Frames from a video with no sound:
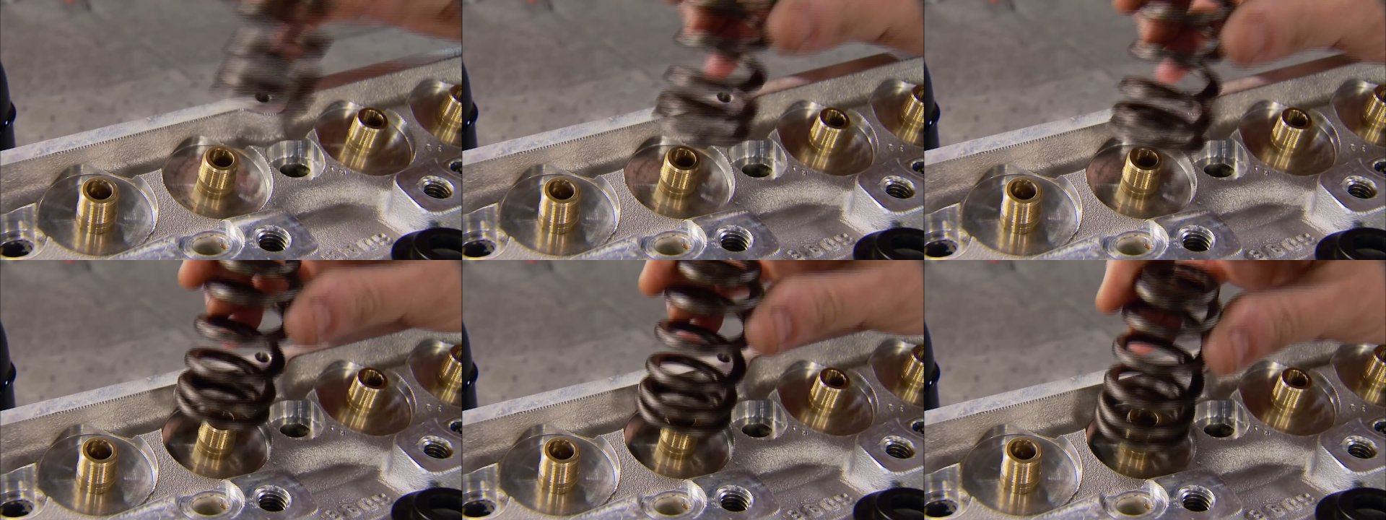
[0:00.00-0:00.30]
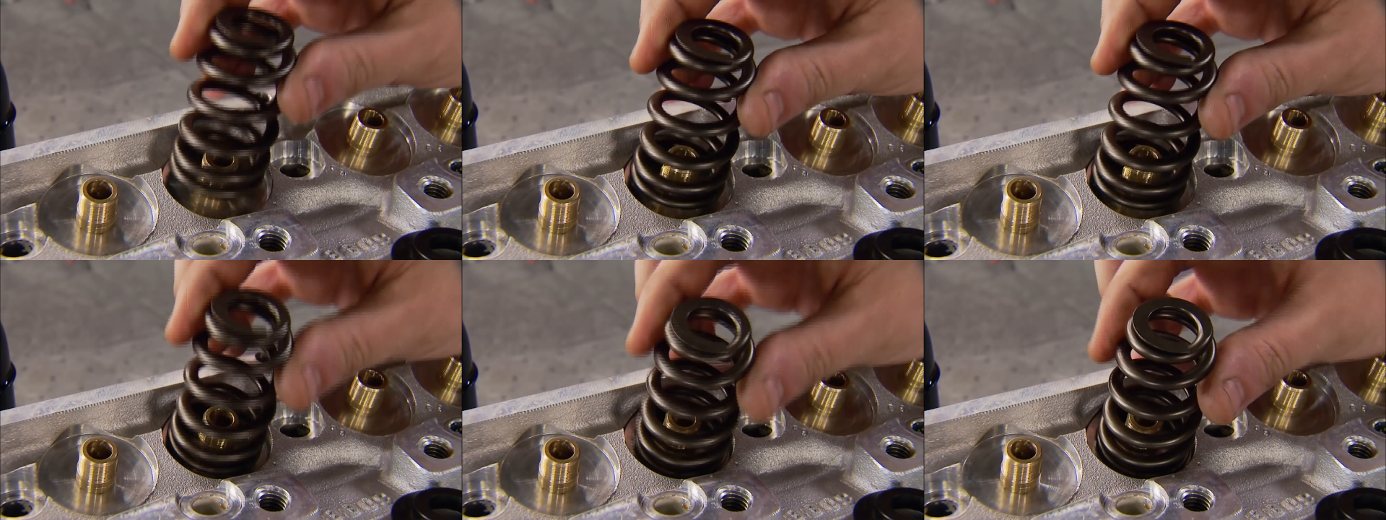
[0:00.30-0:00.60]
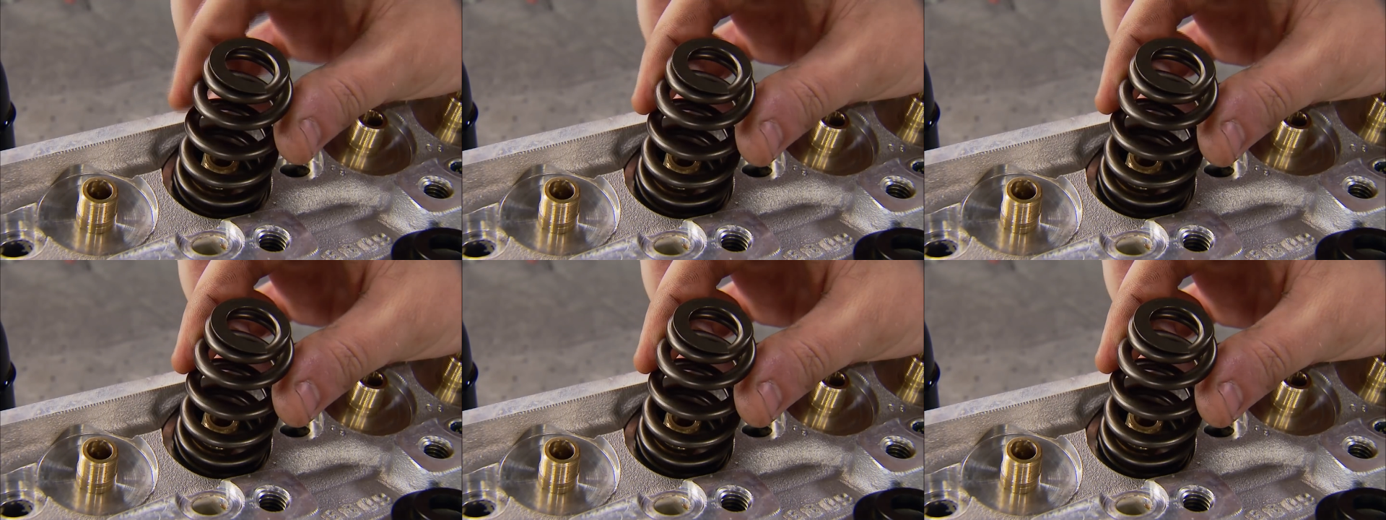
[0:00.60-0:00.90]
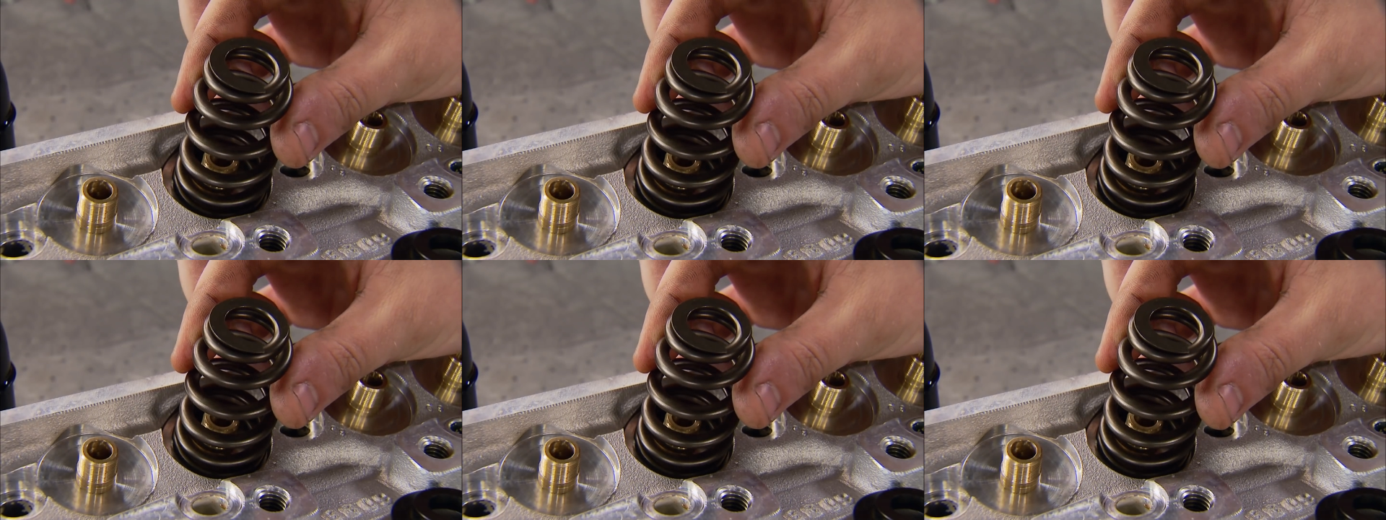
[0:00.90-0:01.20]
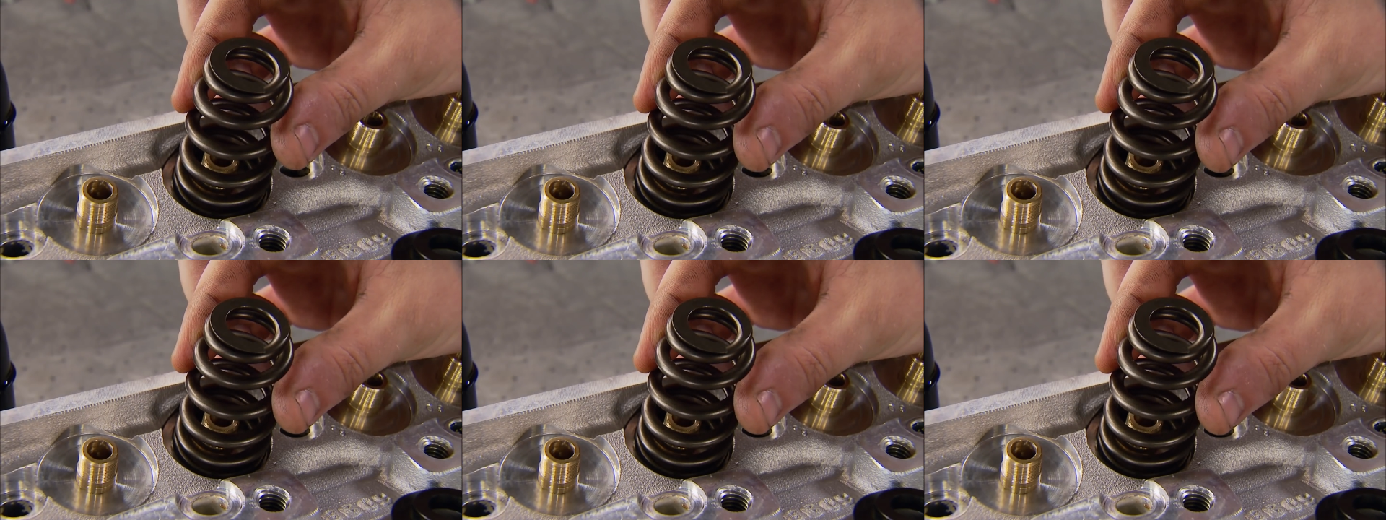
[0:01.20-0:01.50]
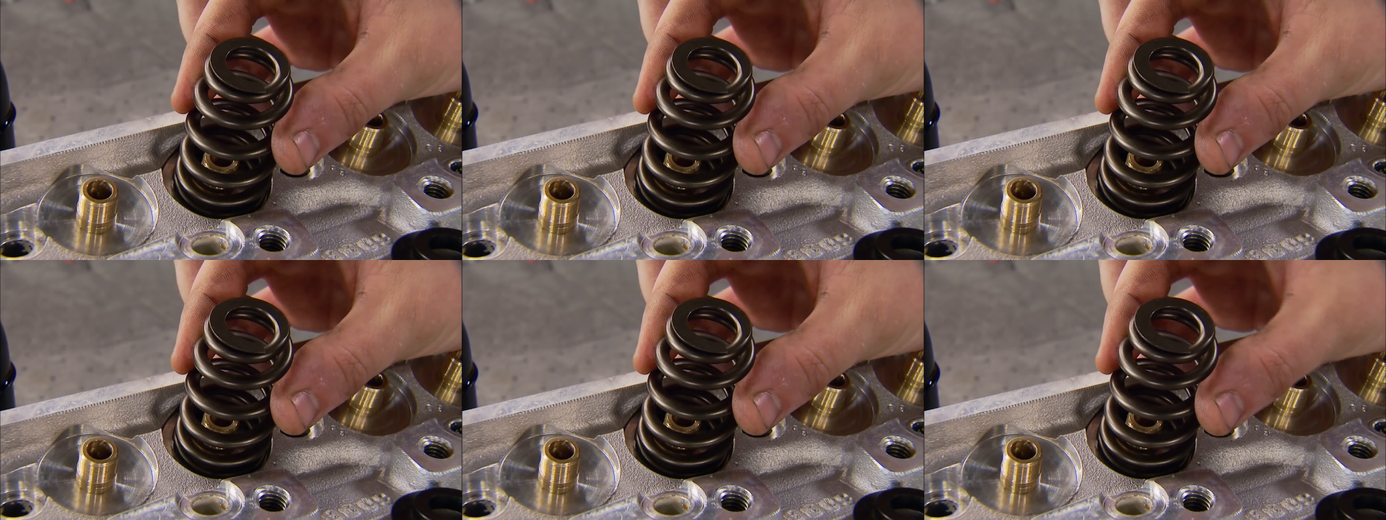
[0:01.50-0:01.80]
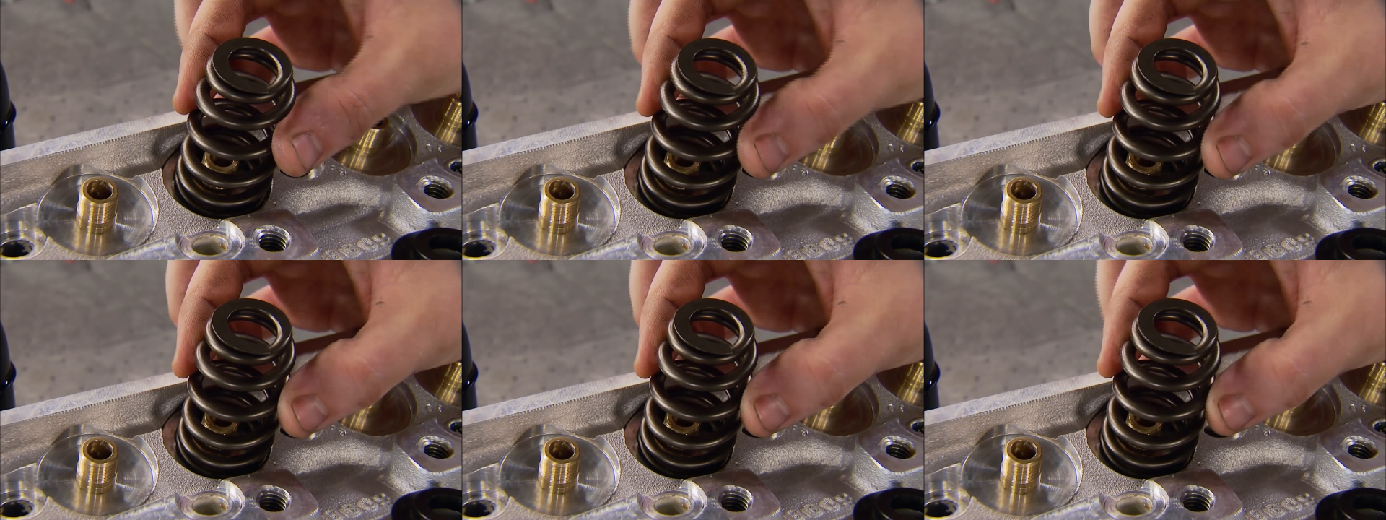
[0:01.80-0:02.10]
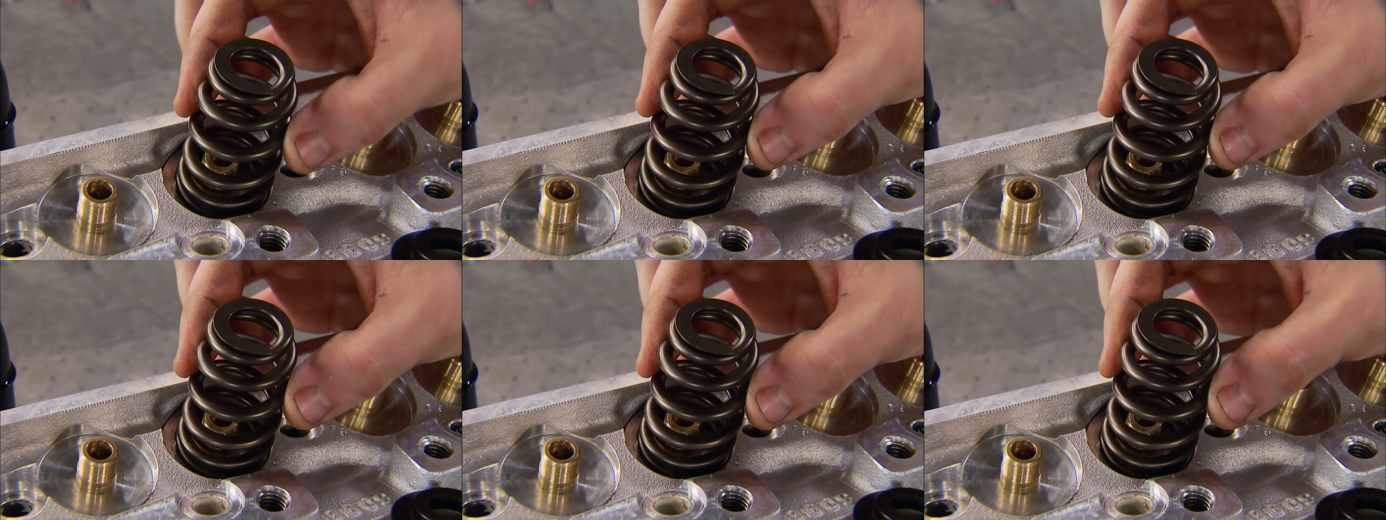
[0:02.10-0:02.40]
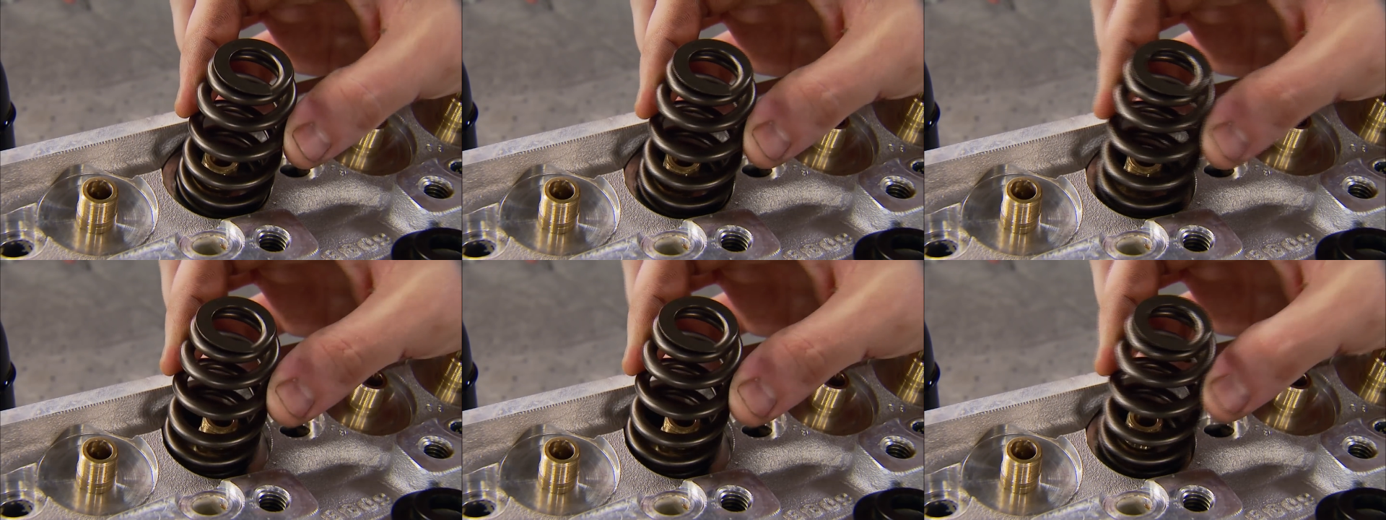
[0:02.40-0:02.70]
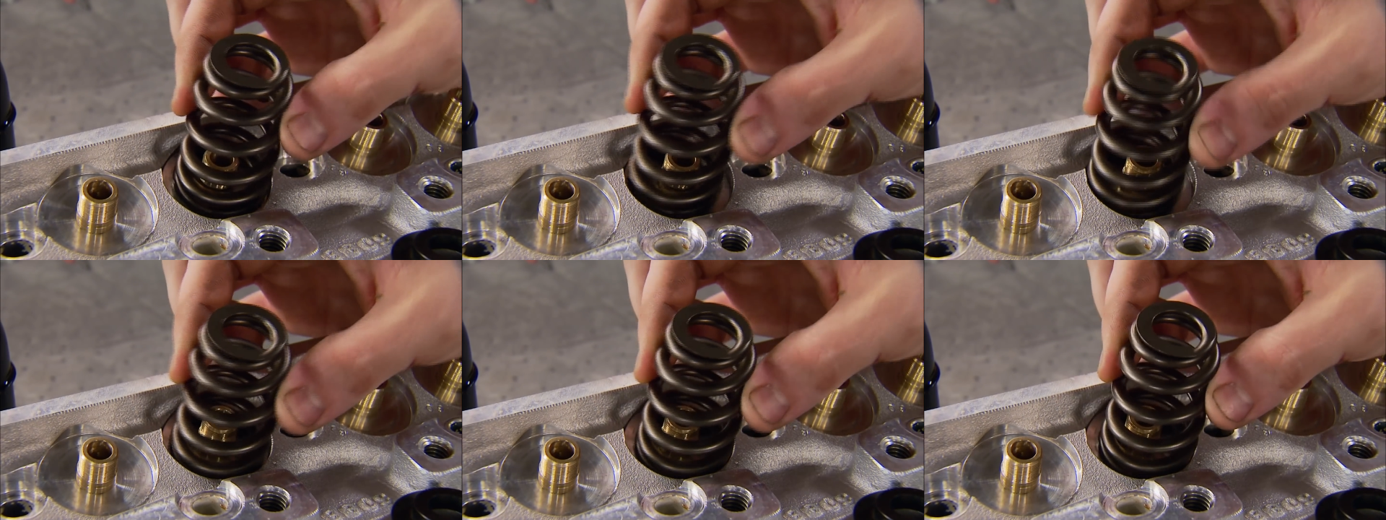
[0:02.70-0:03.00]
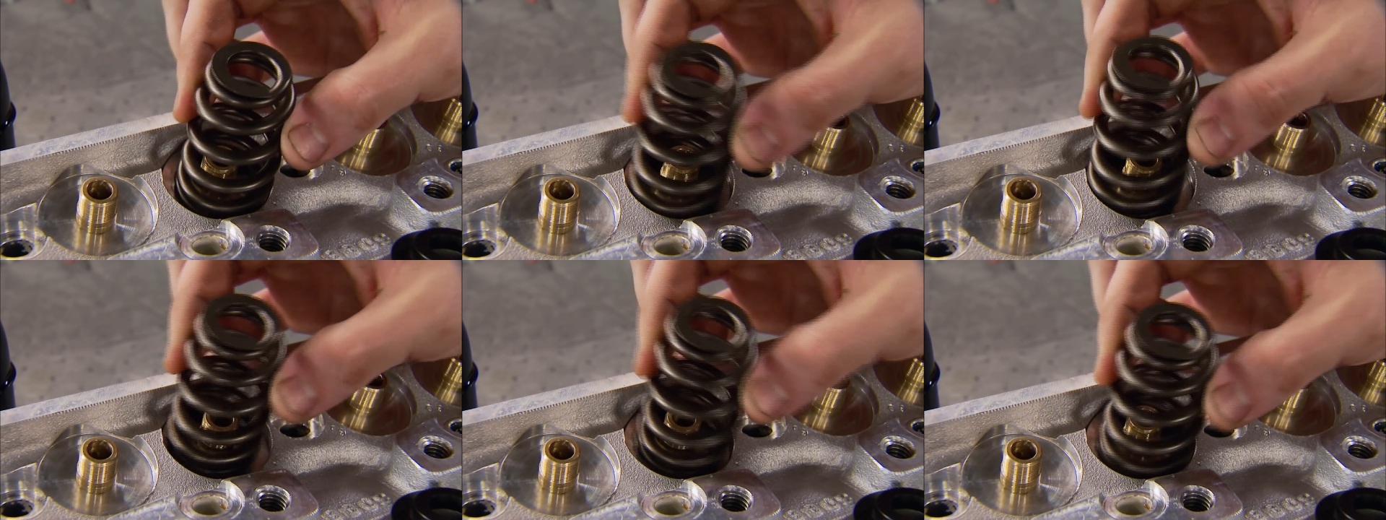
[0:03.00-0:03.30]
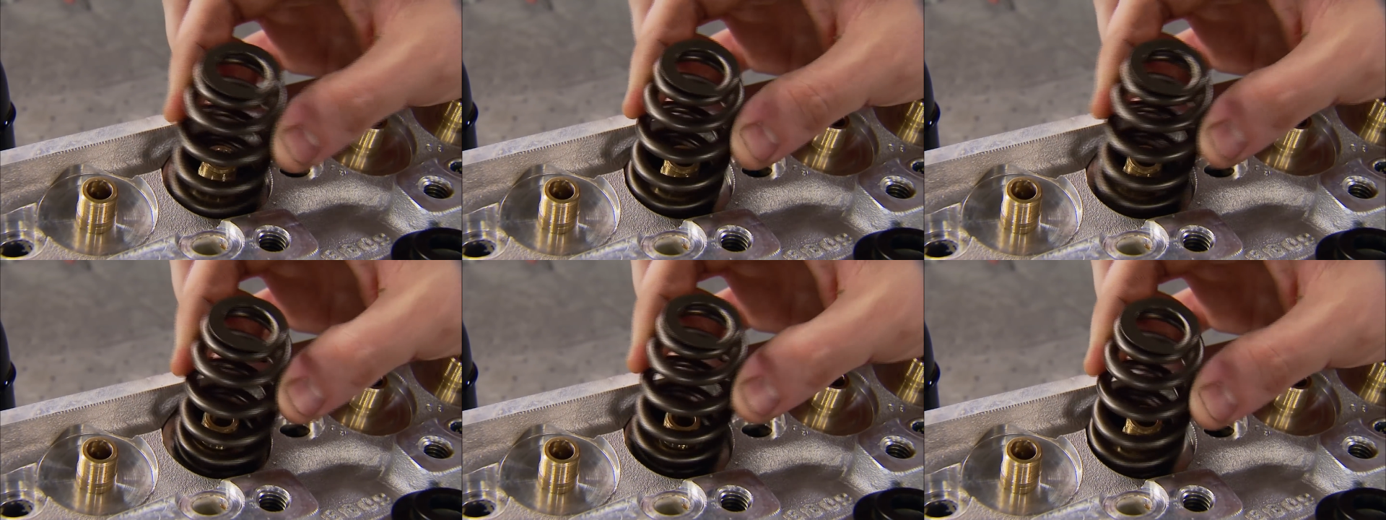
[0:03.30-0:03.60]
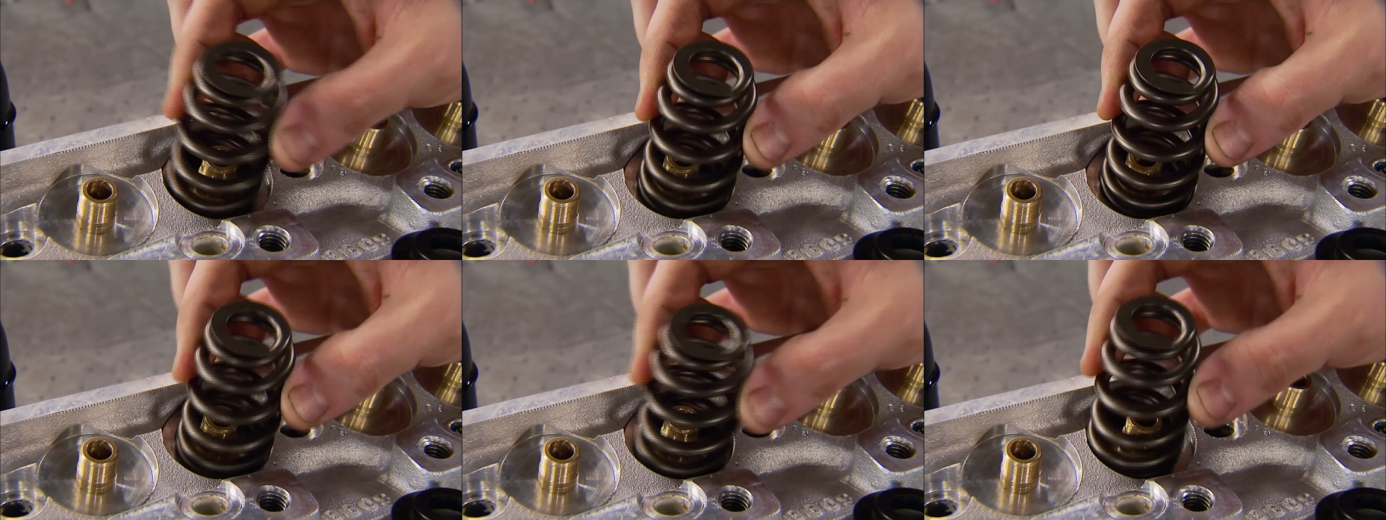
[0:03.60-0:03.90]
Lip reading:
(no speaker visible)